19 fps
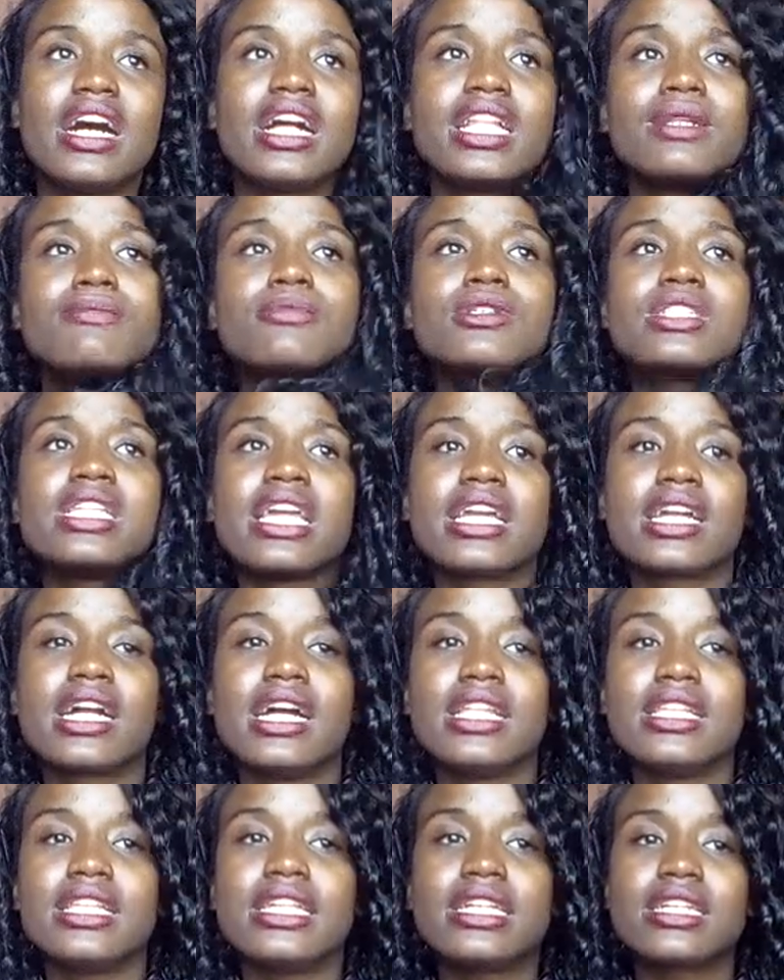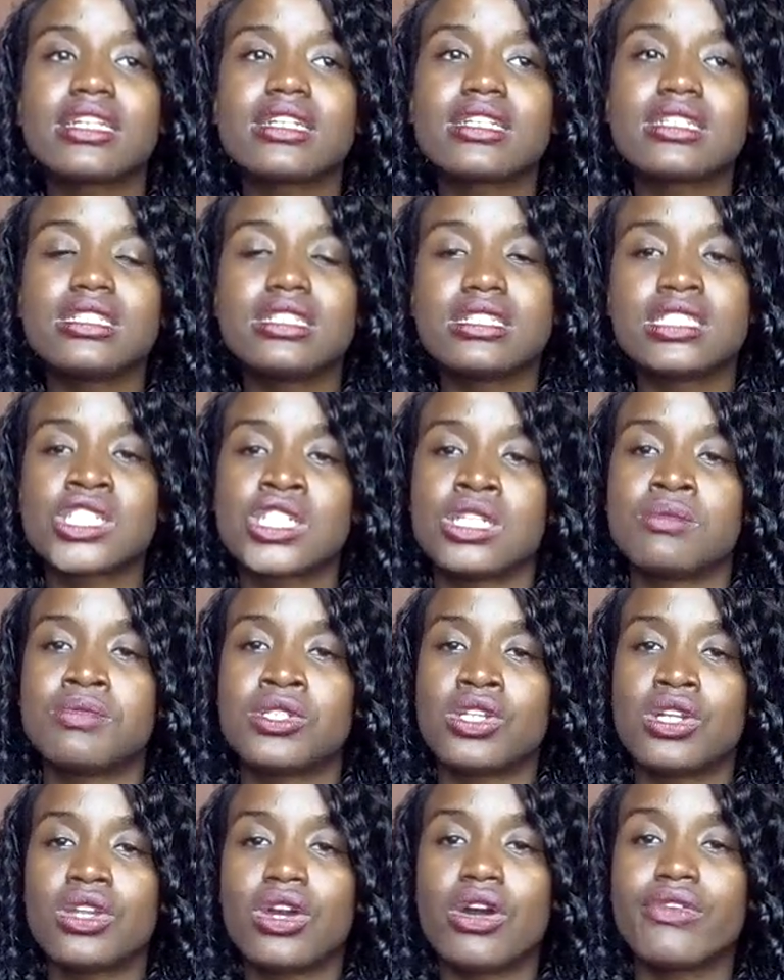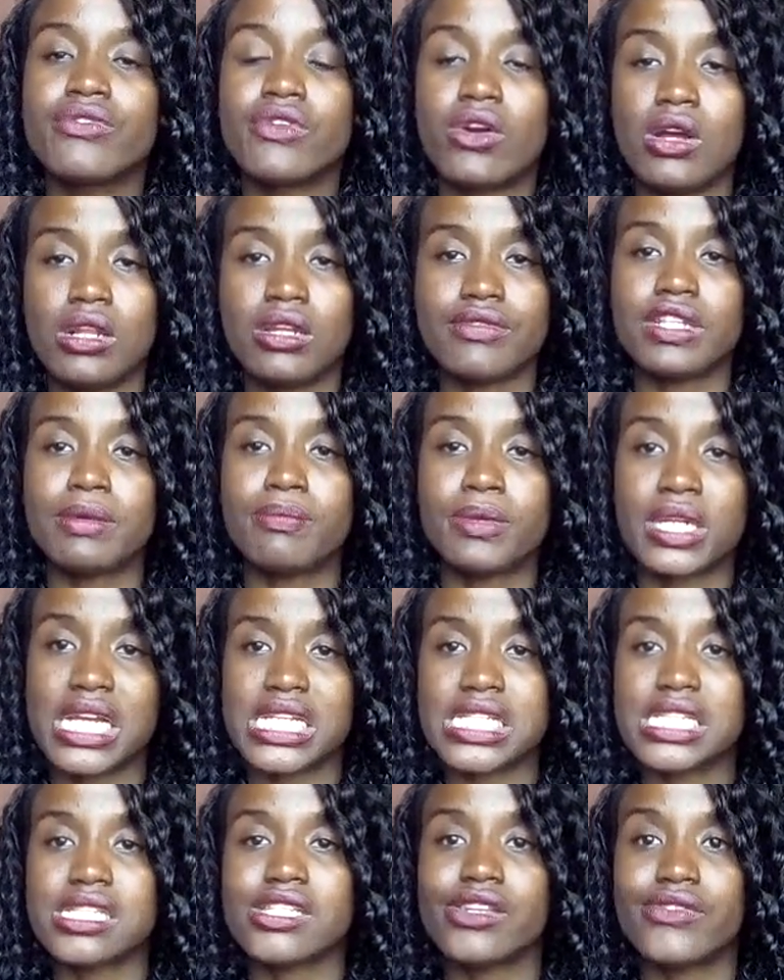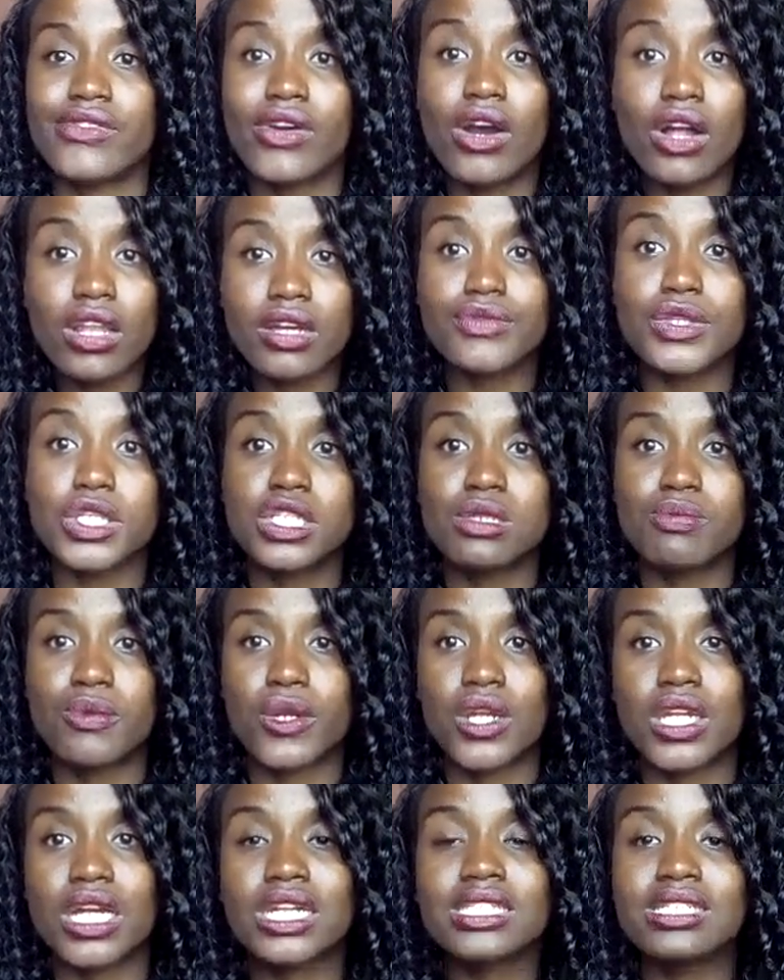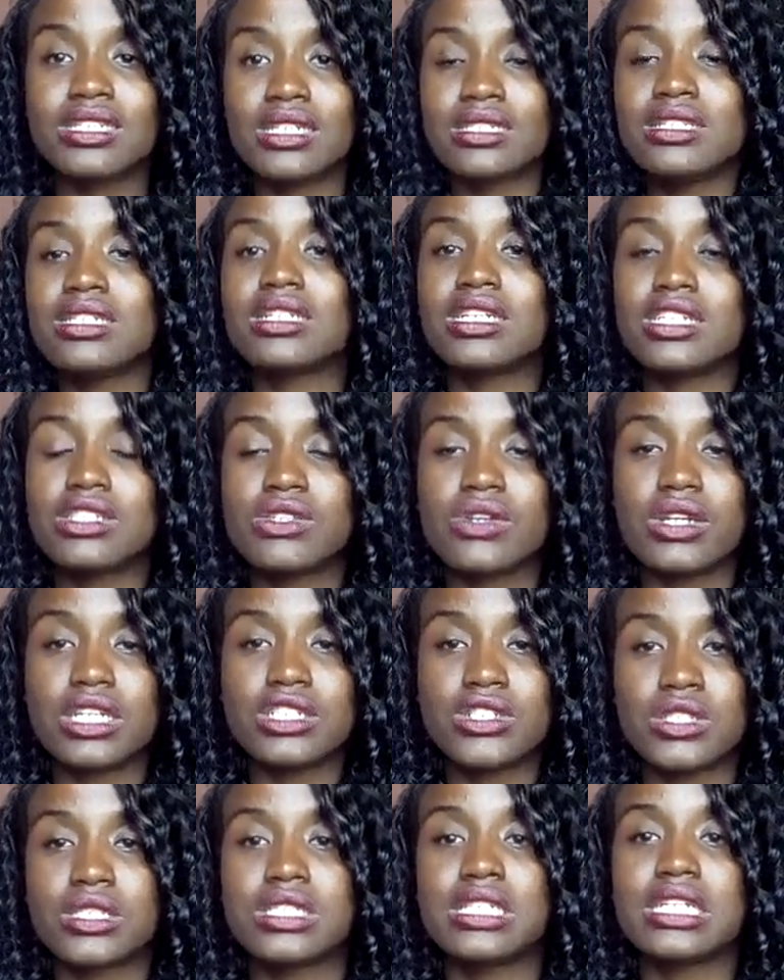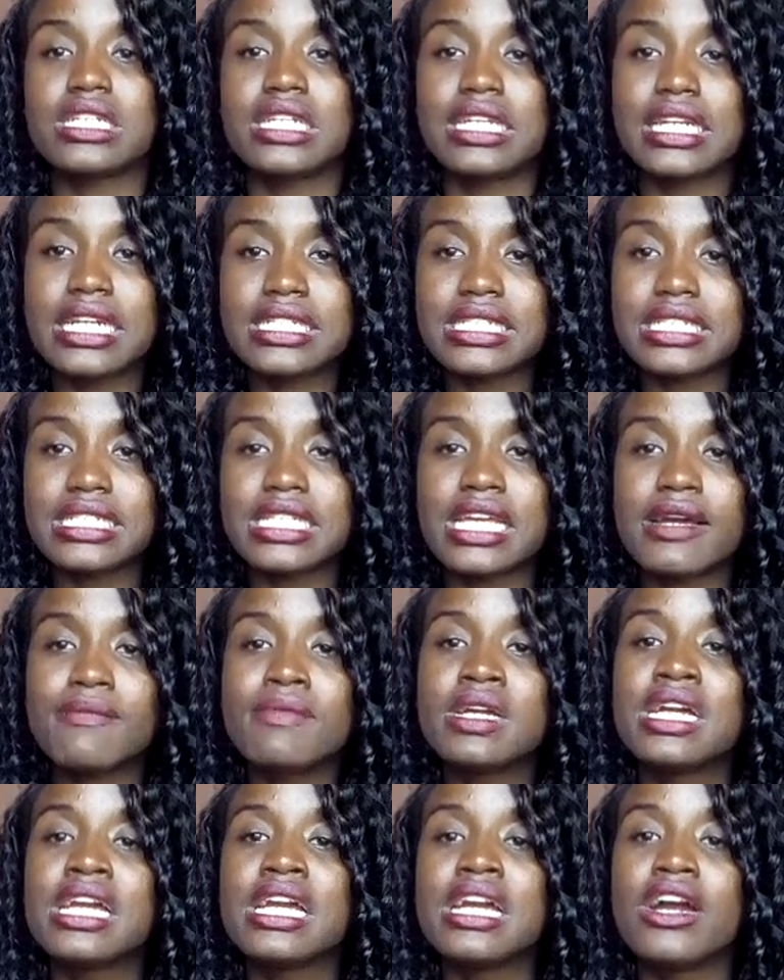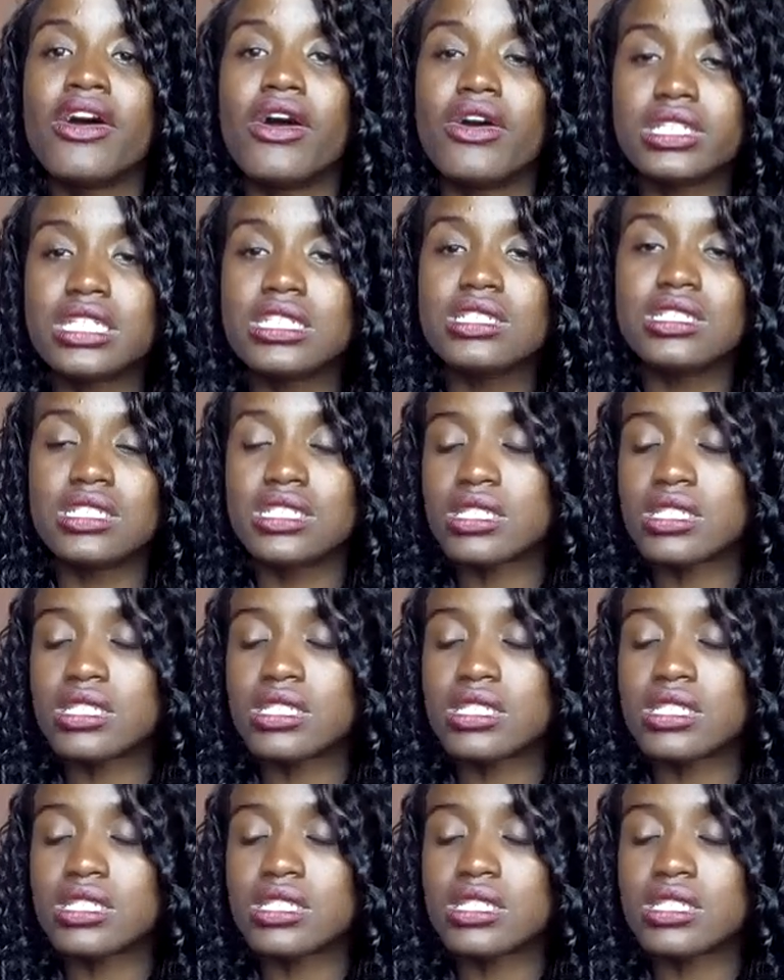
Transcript: I'll put like a link description of all of the prices of all of these products, just in case you're interested in getting them, on the